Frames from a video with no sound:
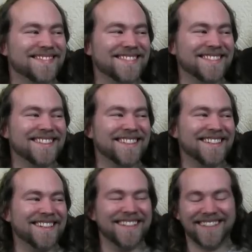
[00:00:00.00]

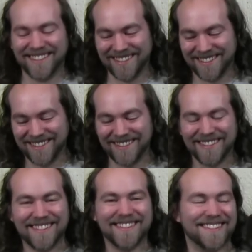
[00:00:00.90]

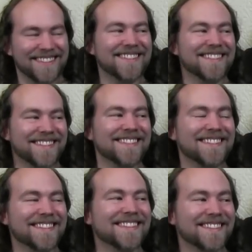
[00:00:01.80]

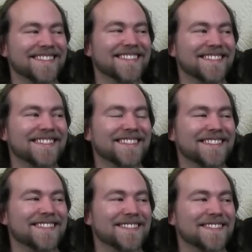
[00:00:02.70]

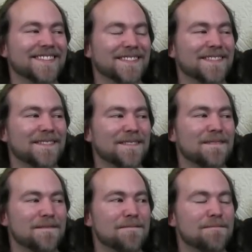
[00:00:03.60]

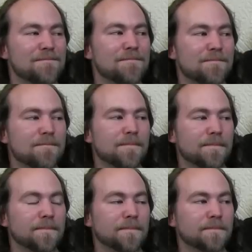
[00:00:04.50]

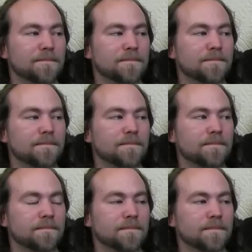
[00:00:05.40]

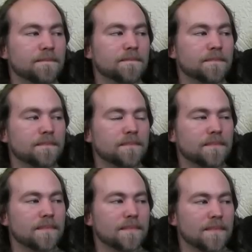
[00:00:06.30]

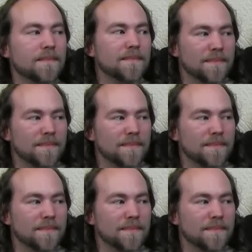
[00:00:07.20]
This person isn't speaking.